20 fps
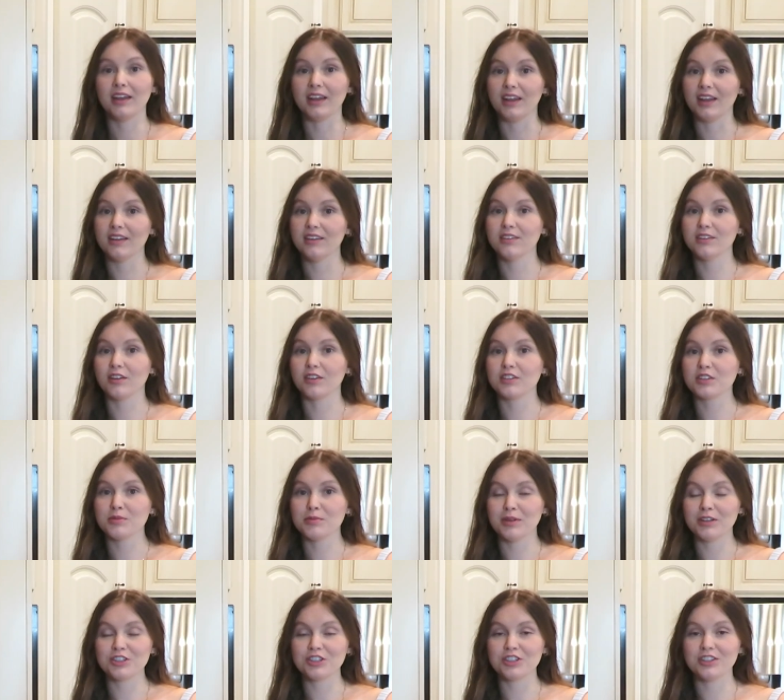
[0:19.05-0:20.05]
And not to
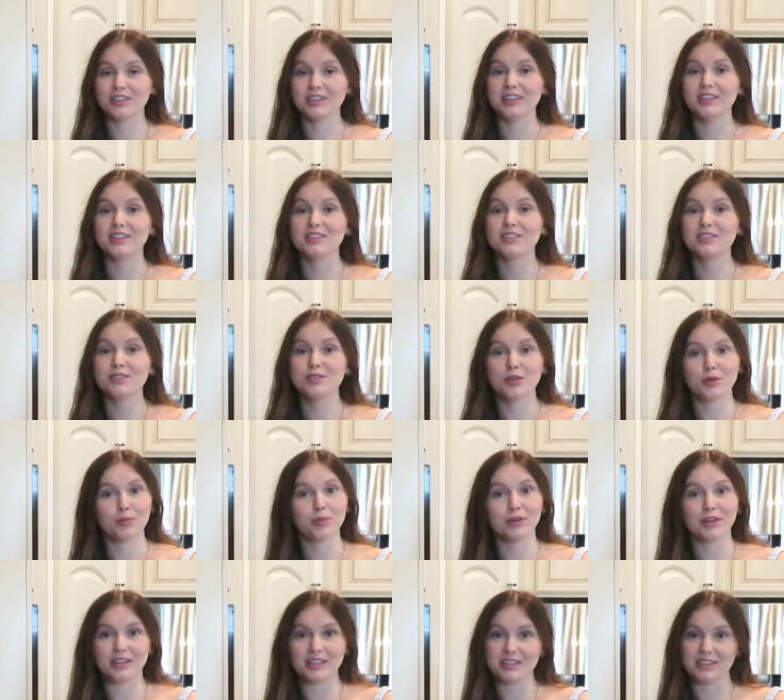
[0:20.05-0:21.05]
mention, it's
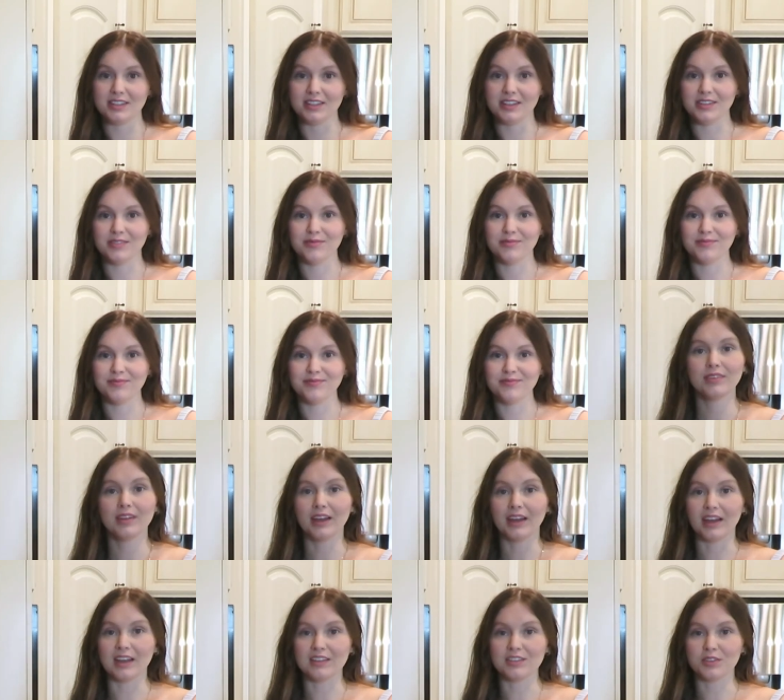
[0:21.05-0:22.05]
super easy.
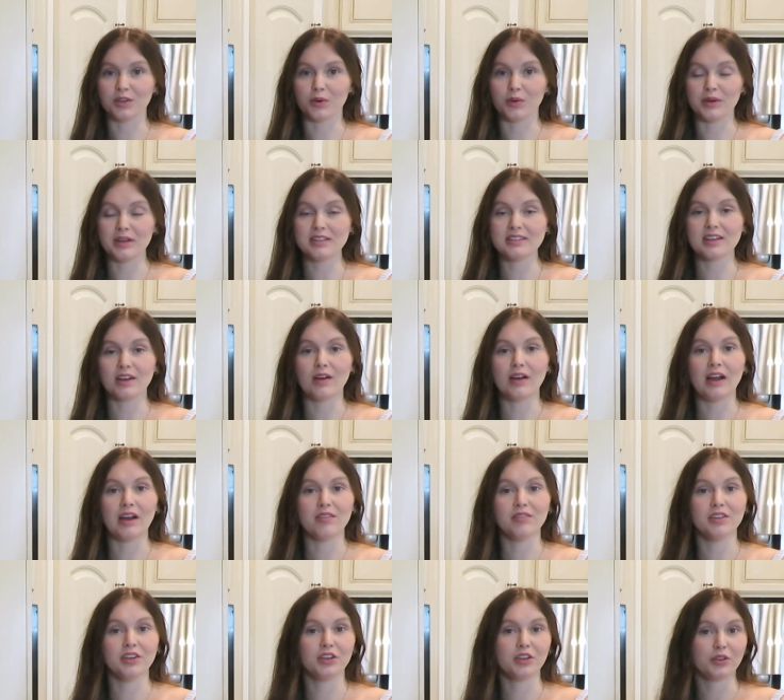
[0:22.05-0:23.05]
As always, I'll
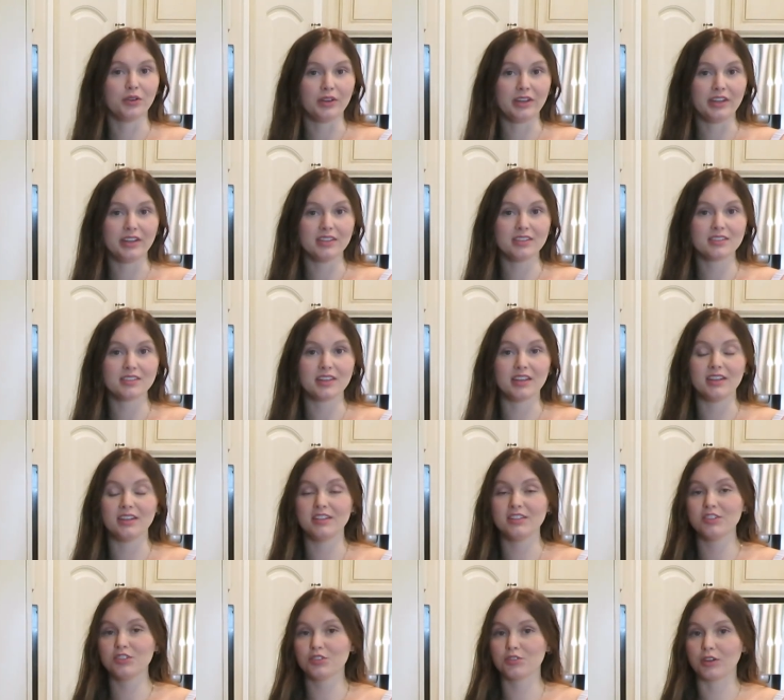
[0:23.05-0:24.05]
have the ingredients and
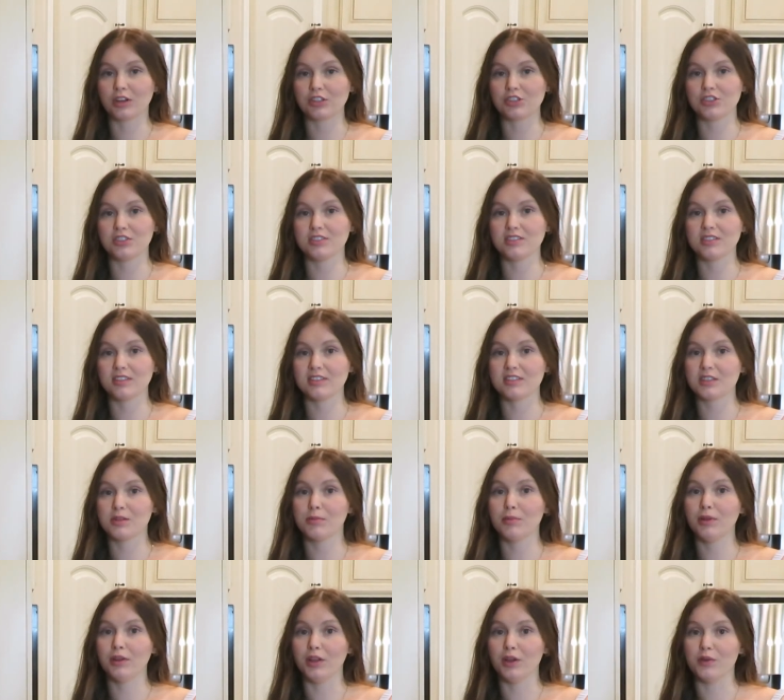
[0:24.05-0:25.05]
instructions
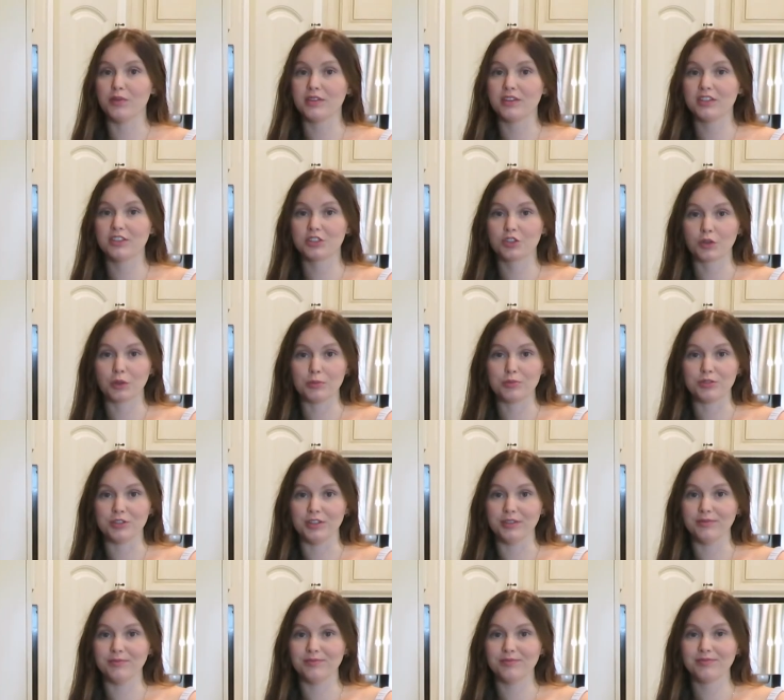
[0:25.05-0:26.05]
listed below in the
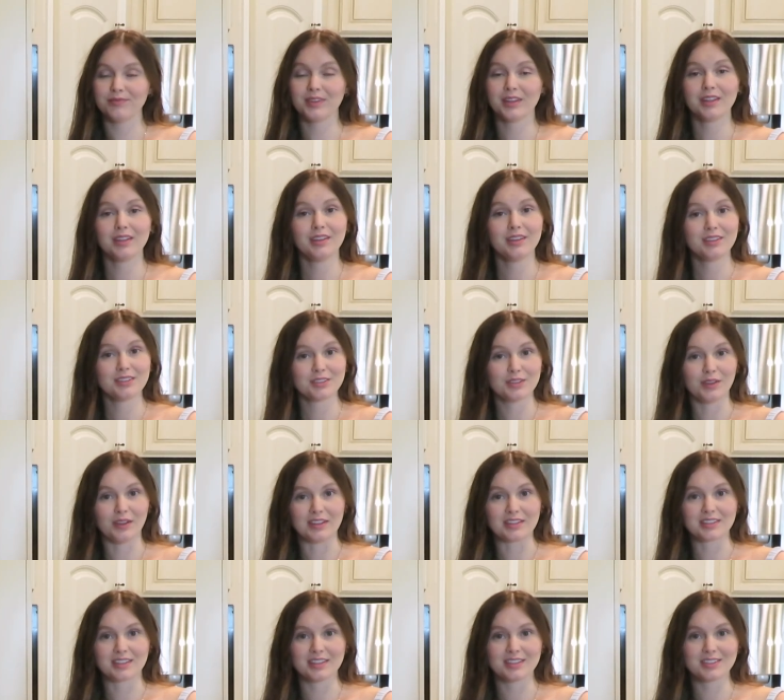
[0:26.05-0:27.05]
description. So
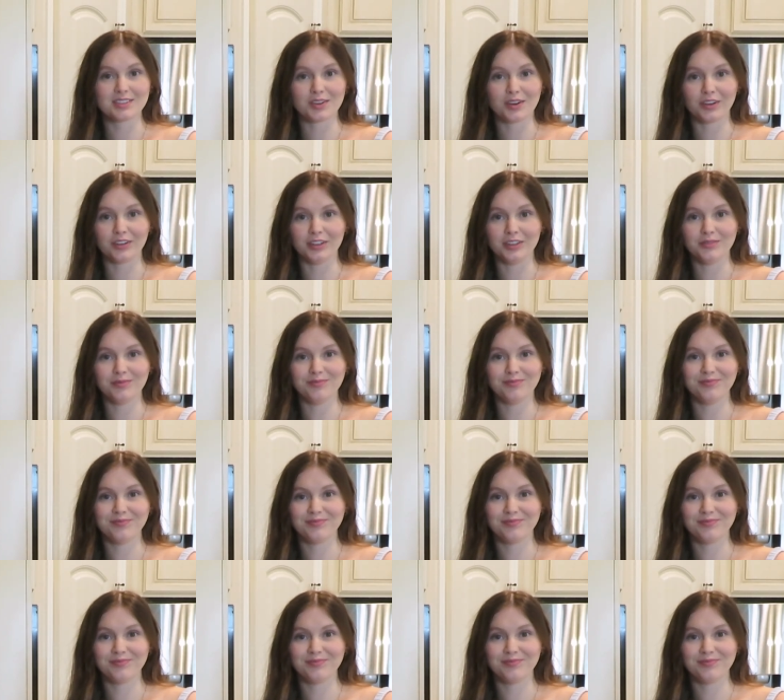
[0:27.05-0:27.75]
let's get started.